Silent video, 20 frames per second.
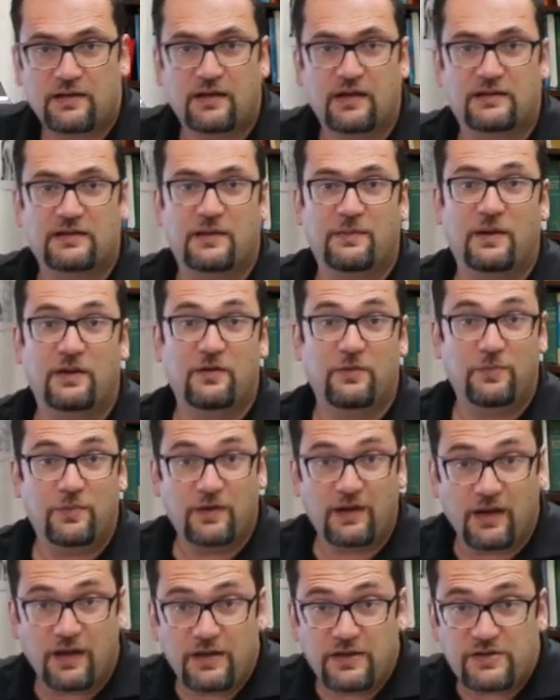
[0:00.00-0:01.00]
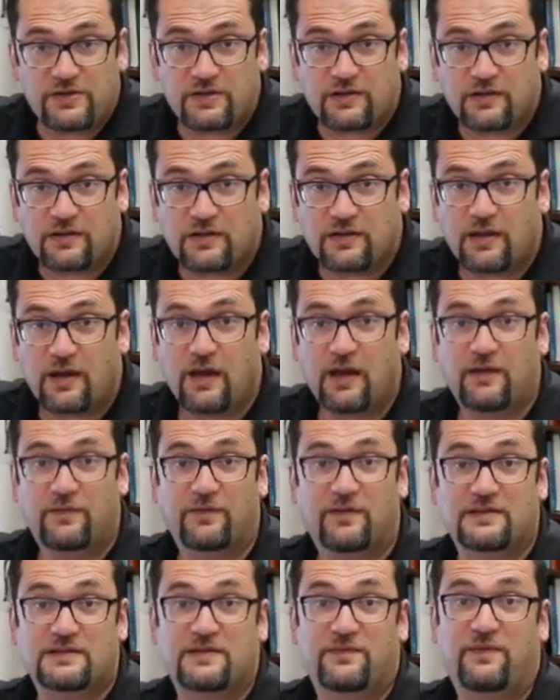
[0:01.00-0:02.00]
Data manipulation and
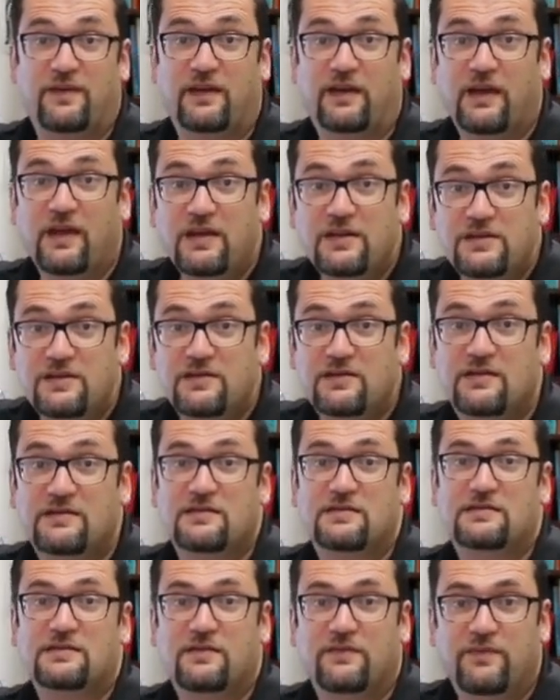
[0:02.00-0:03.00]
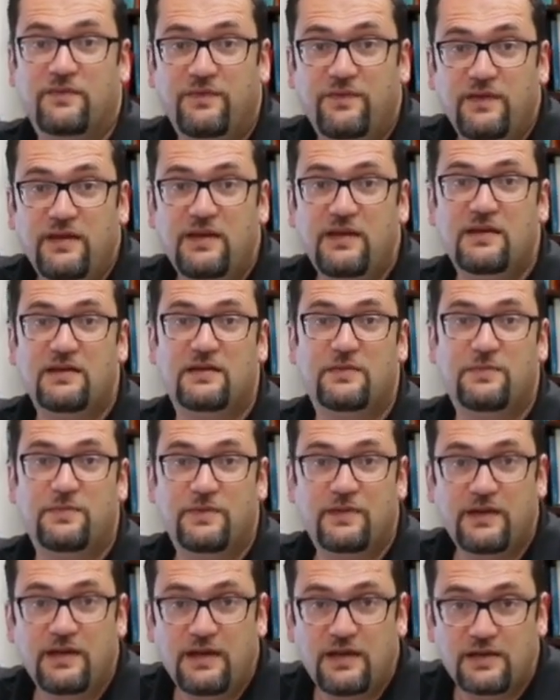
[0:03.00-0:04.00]
falsification is a severe
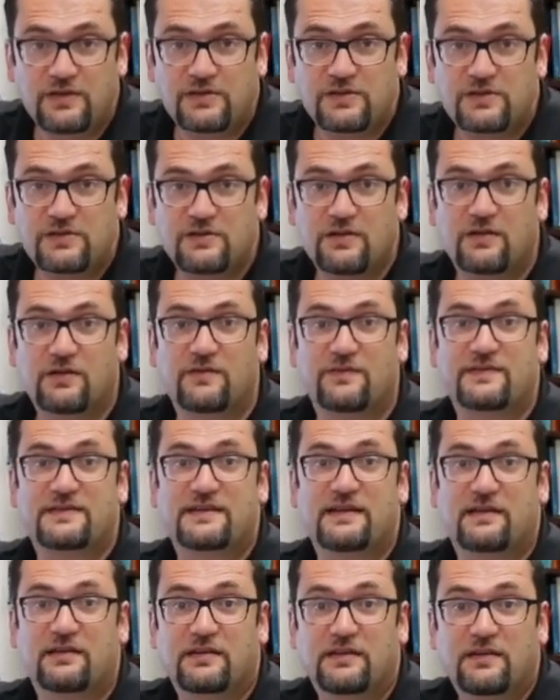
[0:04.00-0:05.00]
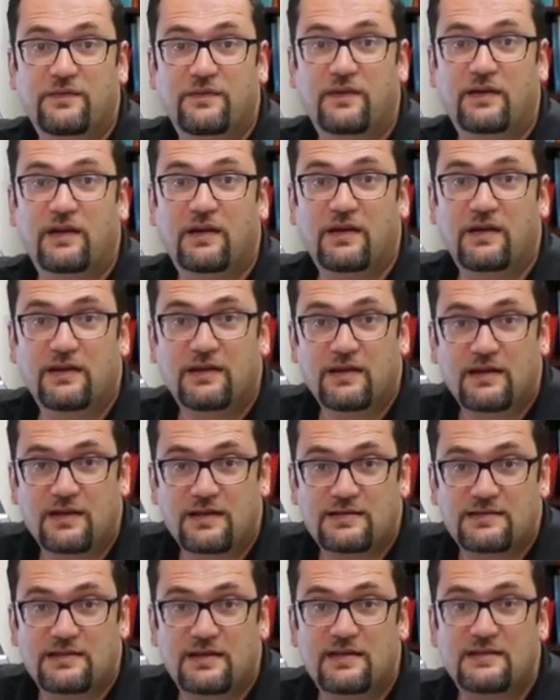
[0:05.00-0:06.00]
breach of scientific
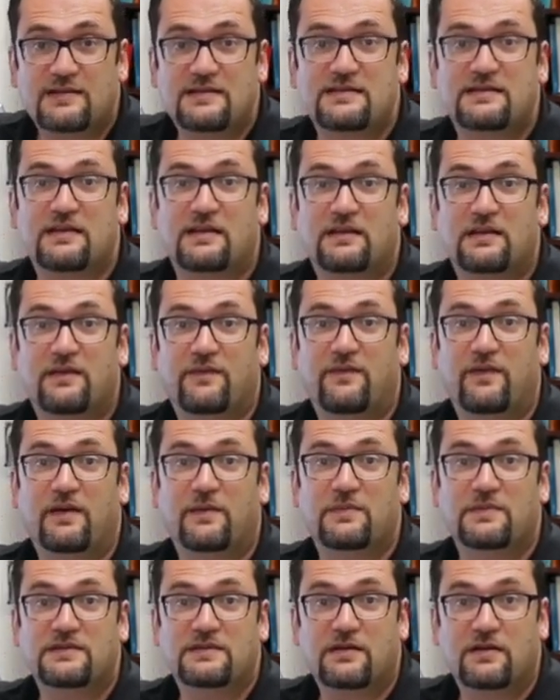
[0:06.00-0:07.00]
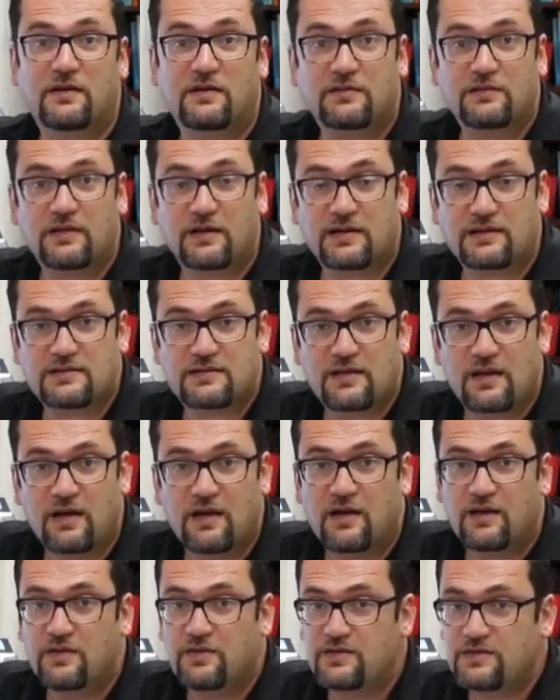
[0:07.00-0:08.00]
ethics, it's a scientific misconduct.
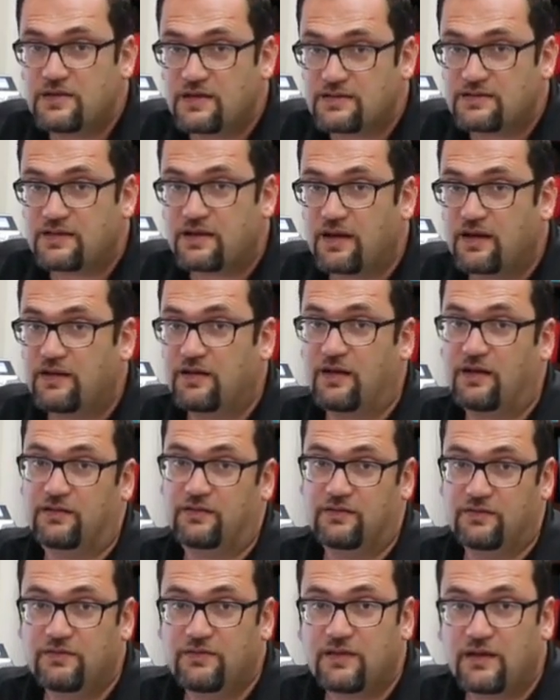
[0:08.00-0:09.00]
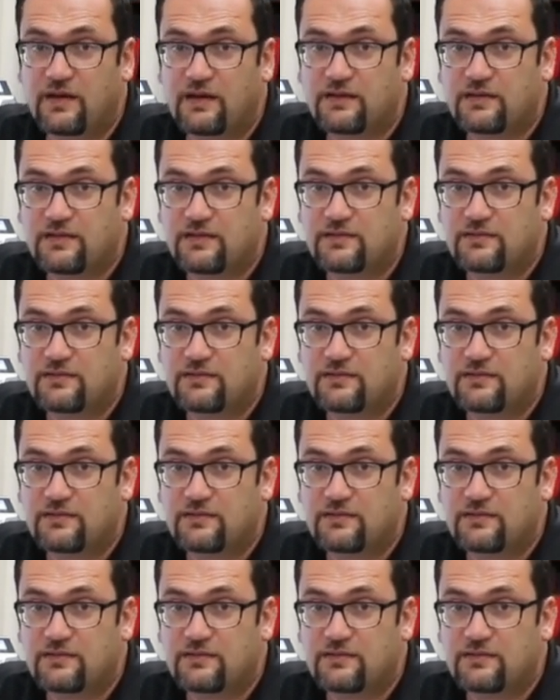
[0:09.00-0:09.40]
You just cannot do that.